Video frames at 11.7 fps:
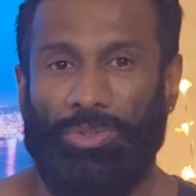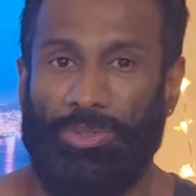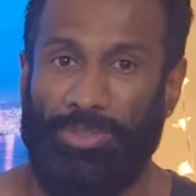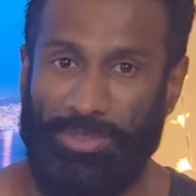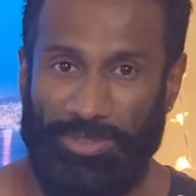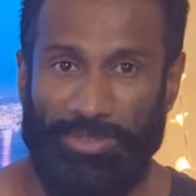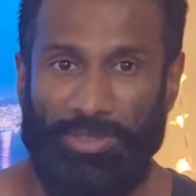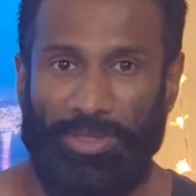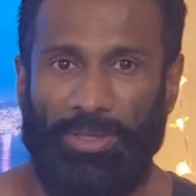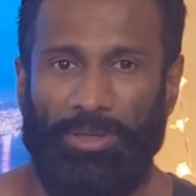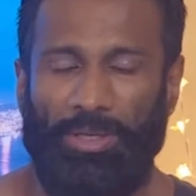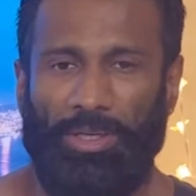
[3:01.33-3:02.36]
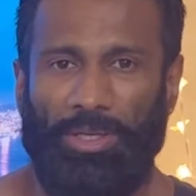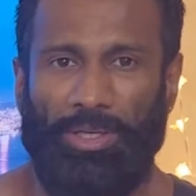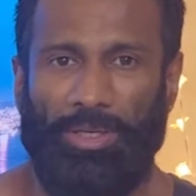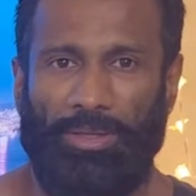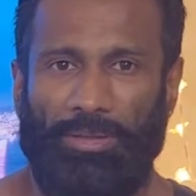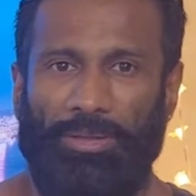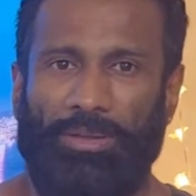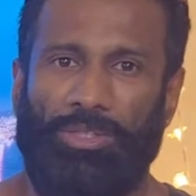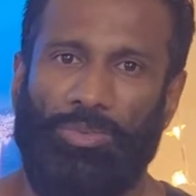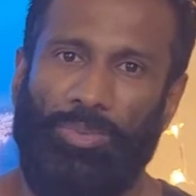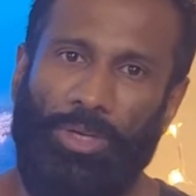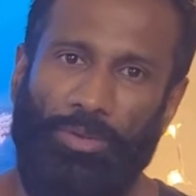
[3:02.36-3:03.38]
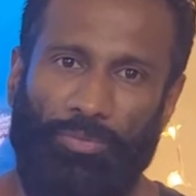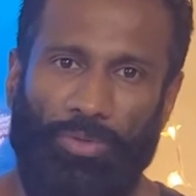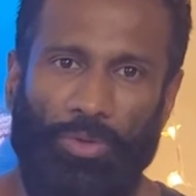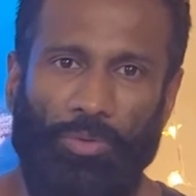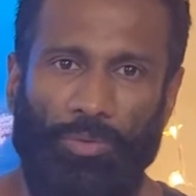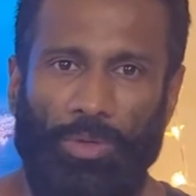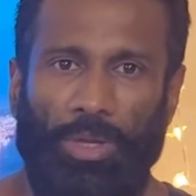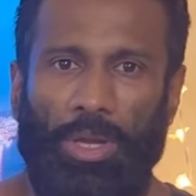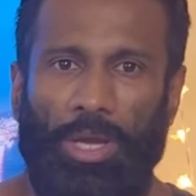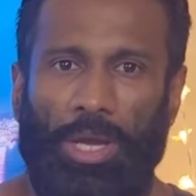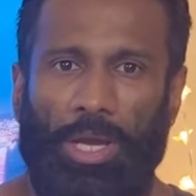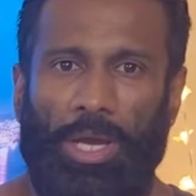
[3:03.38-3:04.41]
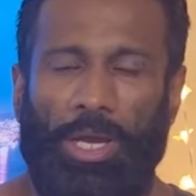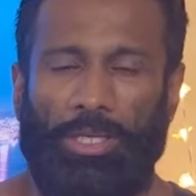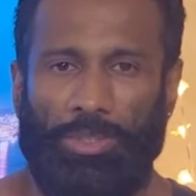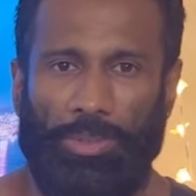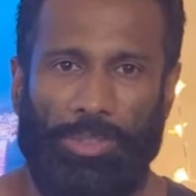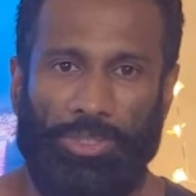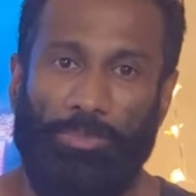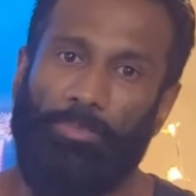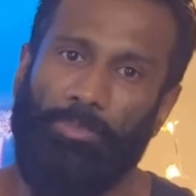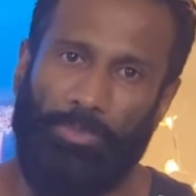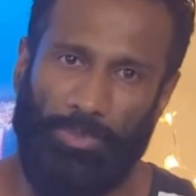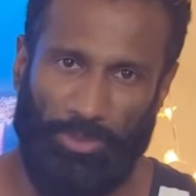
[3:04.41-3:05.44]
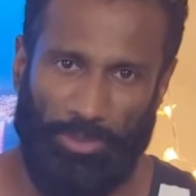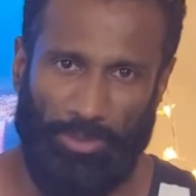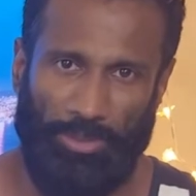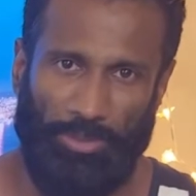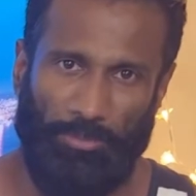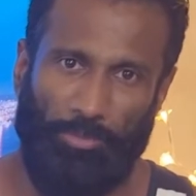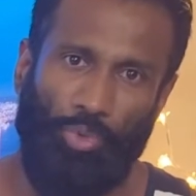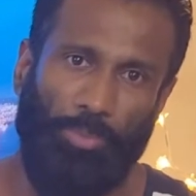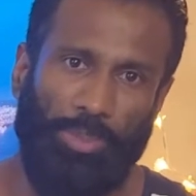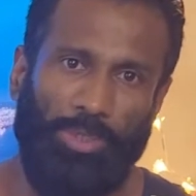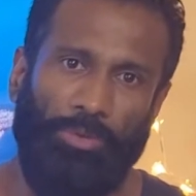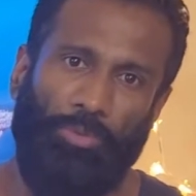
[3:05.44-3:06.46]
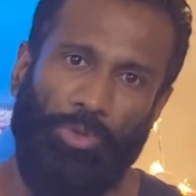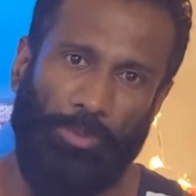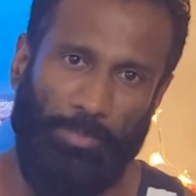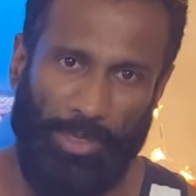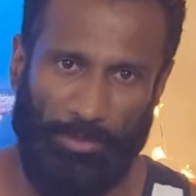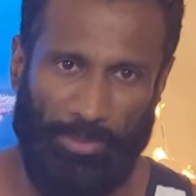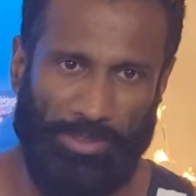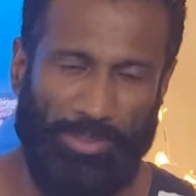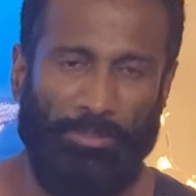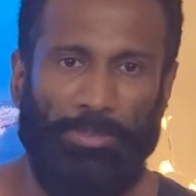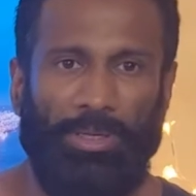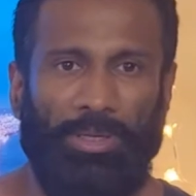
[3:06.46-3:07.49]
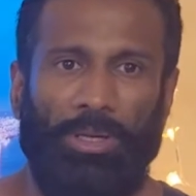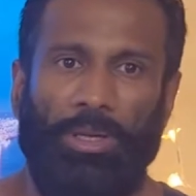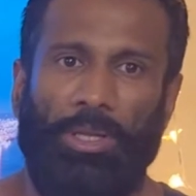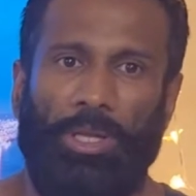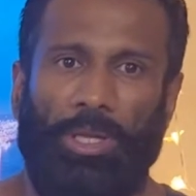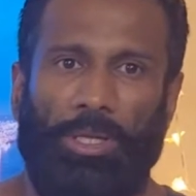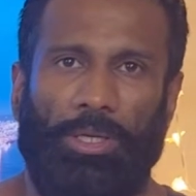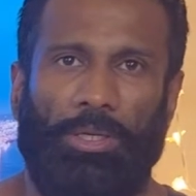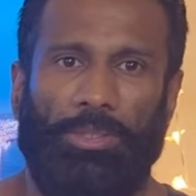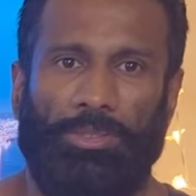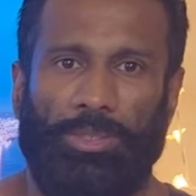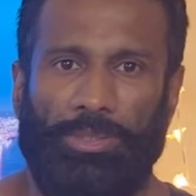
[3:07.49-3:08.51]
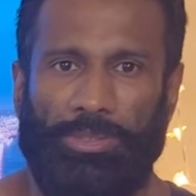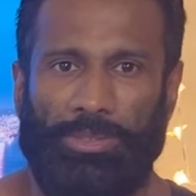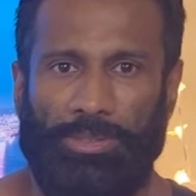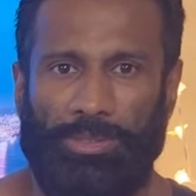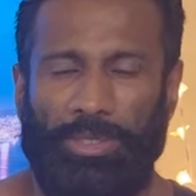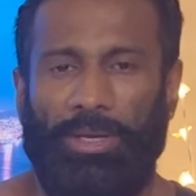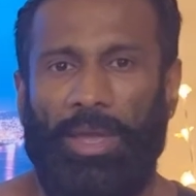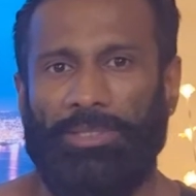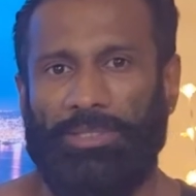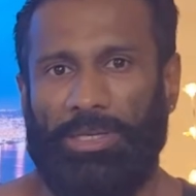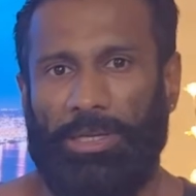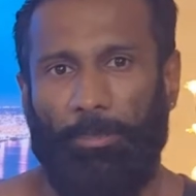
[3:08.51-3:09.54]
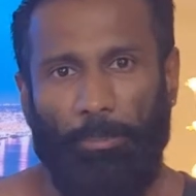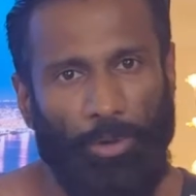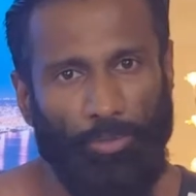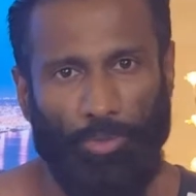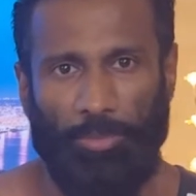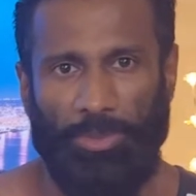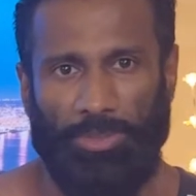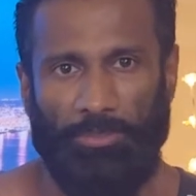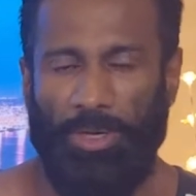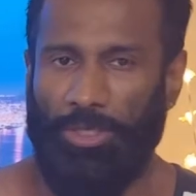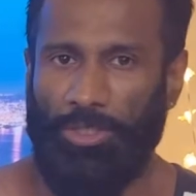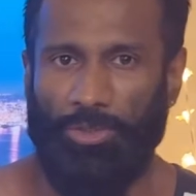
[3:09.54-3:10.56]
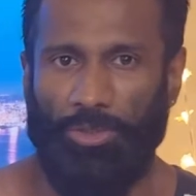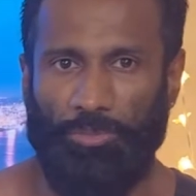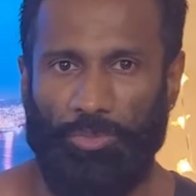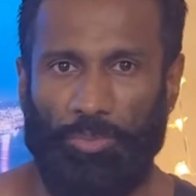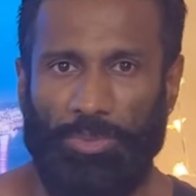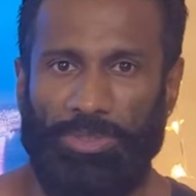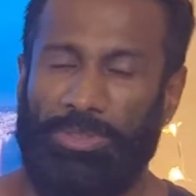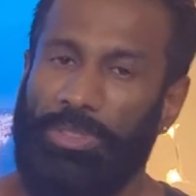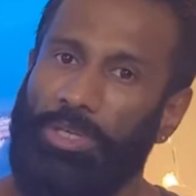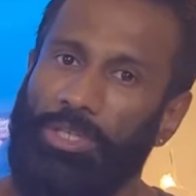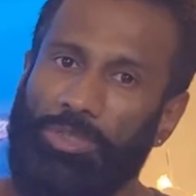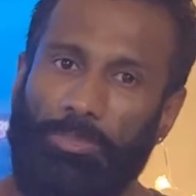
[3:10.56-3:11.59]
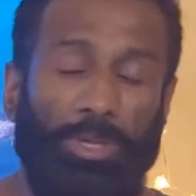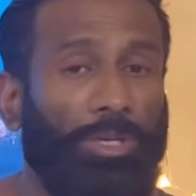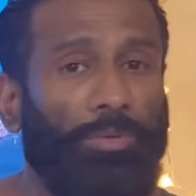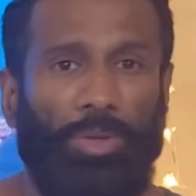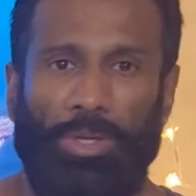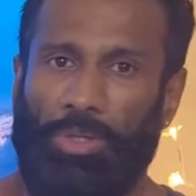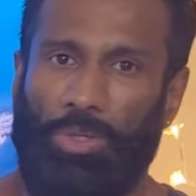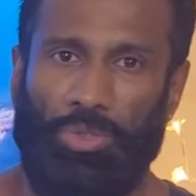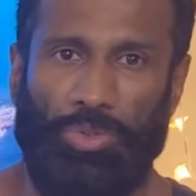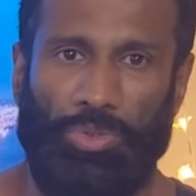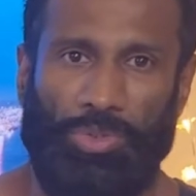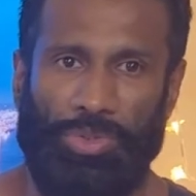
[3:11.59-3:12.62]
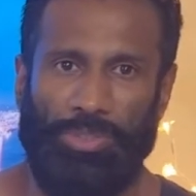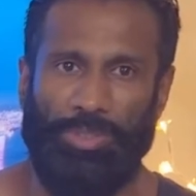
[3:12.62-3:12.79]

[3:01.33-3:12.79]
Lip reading: this is the thing. There is very few isolation movement for the back muscle, but just get as a compound movement, multi-joint movements, there is many variations.